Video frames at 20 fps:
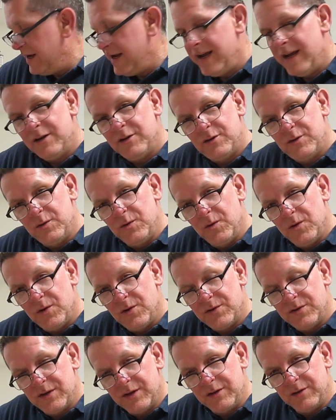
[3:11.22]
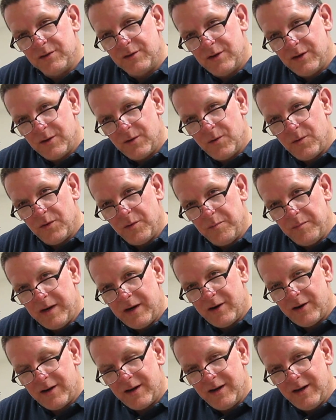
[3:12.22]
hand tools and good old
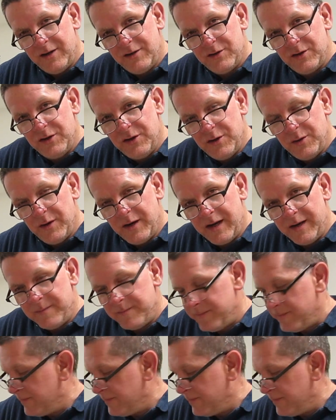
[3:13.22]
American ingenuity.